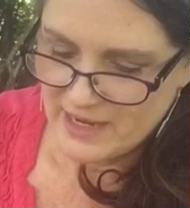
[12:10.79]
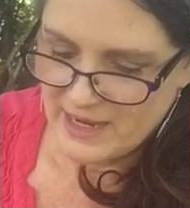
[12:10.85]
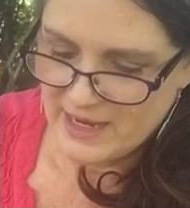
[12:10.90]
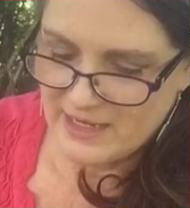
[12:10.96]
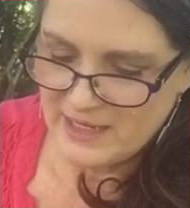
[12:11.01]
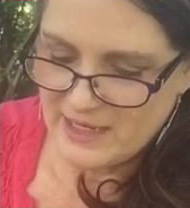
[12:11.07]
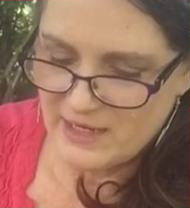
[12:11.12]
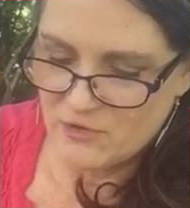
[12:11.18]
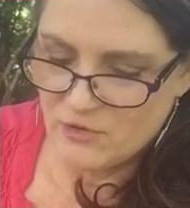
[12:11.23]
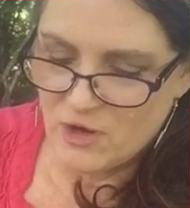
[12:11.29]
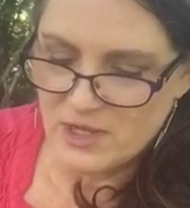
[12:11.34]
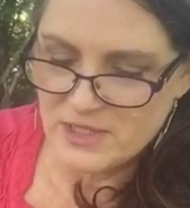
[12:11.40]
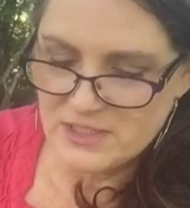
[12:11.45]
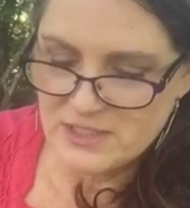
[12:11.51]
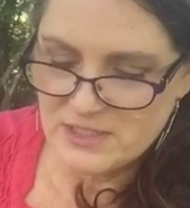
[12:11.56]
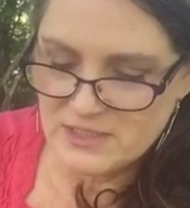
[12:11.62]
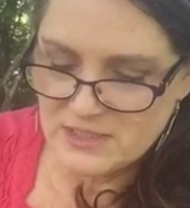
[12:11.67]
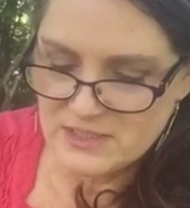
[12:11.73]
and he
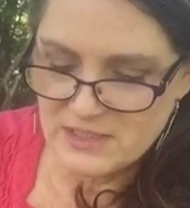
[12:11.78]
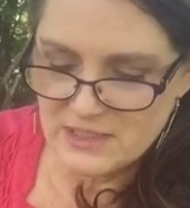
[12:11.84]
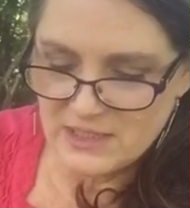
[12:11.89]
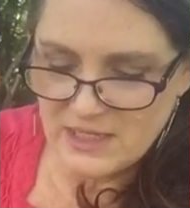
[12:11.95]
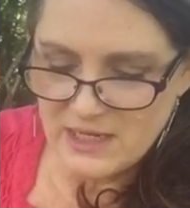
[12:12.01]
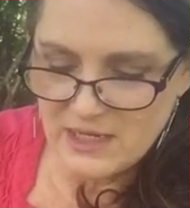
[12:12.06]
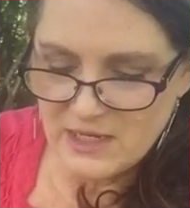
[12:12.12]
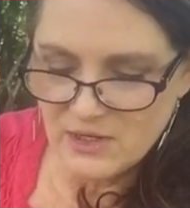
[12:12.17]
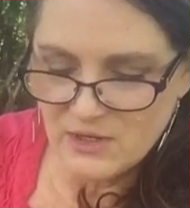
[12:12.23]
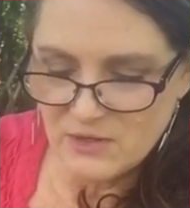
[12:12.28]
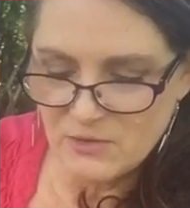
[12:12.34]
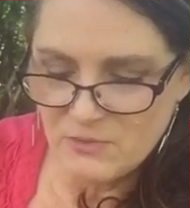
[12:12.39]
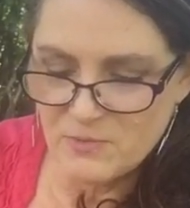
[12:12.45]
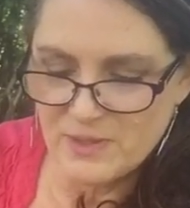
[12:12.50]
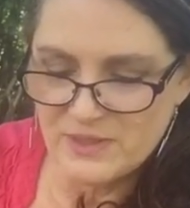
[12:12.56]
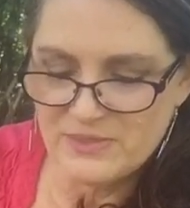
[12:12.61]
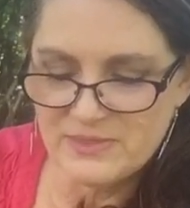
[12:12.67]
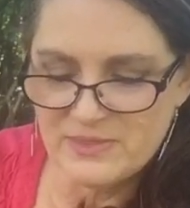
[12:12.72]
crosses the ear
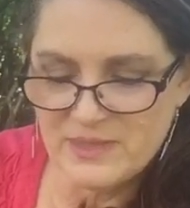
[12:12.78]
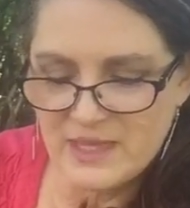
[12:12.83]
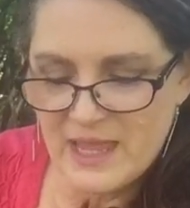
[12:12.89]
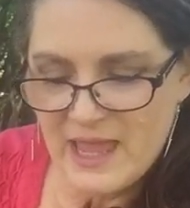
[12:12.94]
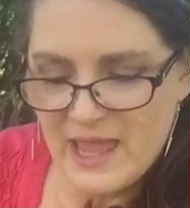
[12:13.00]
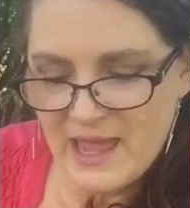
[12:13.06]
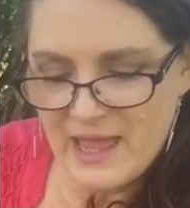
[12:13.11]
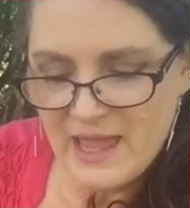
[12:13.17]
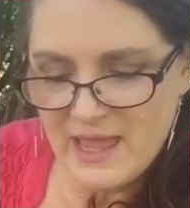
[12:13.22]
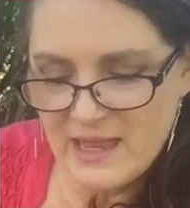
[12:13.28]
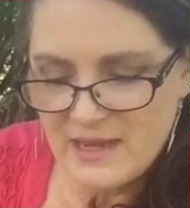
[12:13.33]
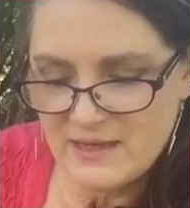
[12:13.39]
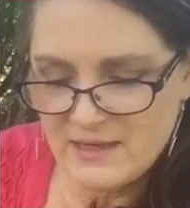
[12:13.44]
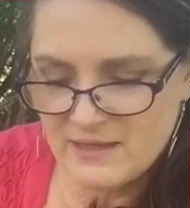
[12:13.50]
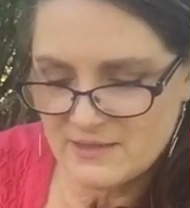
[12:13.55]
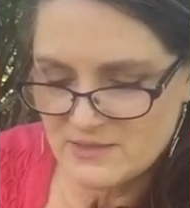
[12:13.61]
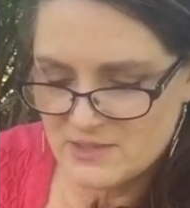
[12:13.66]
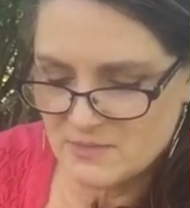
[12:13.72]
with the
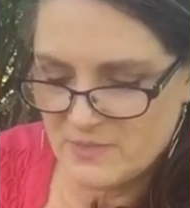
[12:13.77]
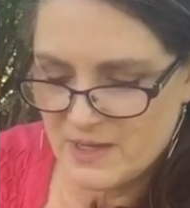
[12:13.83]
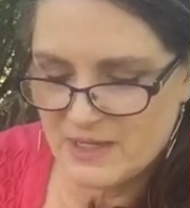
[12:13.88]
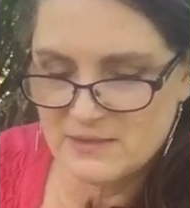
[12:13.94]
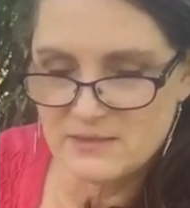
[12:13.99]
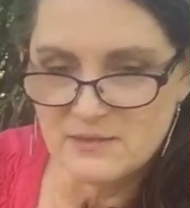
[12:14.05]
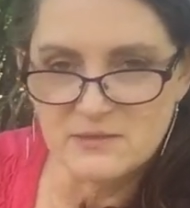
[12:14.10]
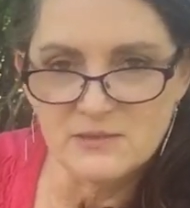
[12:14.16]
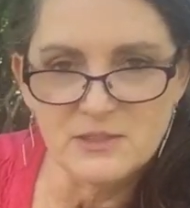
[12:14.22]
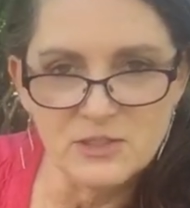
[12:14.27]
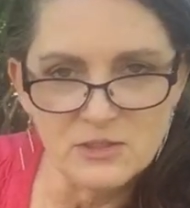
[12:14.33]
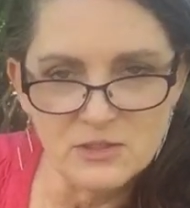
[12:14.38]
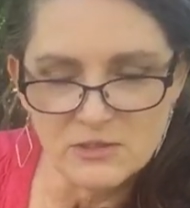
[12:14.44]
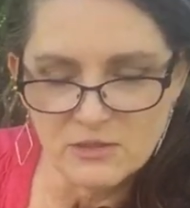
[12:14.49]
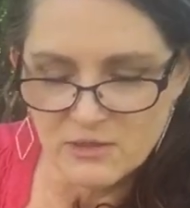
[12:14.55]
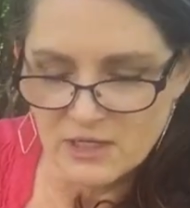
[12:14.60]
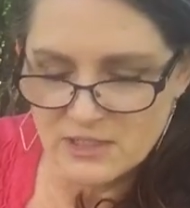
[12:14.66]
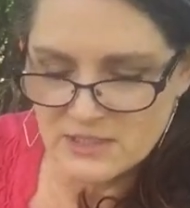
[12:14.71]
head to make the little
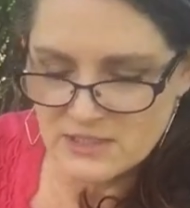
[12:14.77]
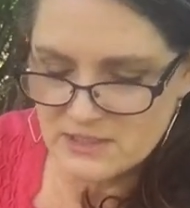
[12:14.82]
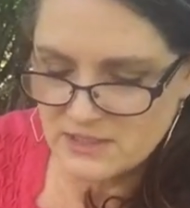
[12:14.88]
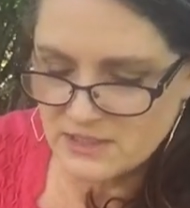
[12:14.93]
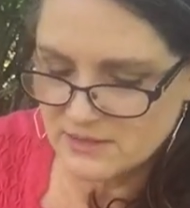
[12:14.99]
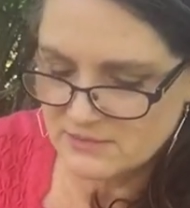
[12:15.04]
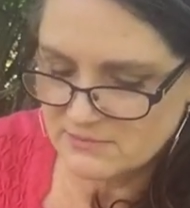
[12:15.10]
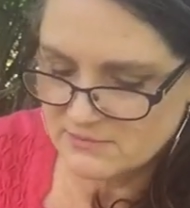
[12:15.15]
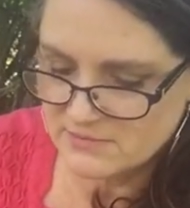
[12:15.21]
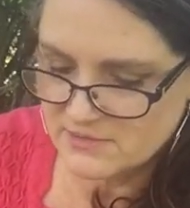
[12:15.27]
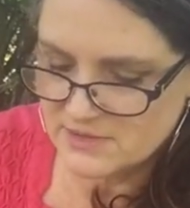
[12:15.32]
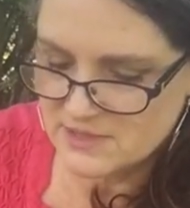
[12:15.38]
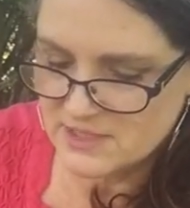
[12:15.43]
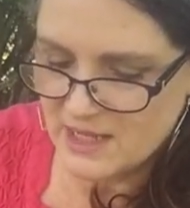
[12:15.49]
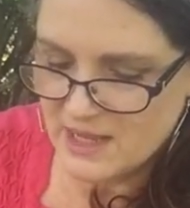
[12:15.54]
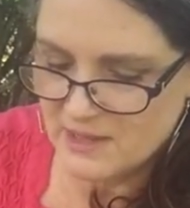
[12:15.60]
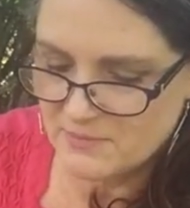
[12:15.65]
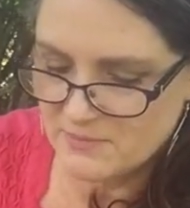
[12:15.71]
acrostic
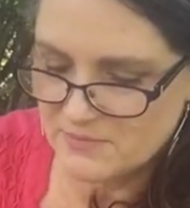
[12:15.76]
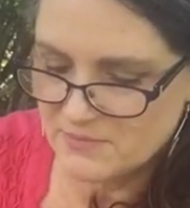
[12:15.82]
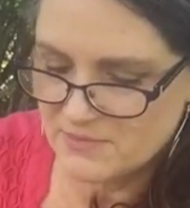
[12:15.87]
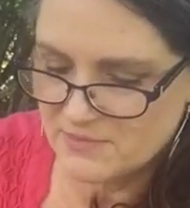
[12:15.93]
type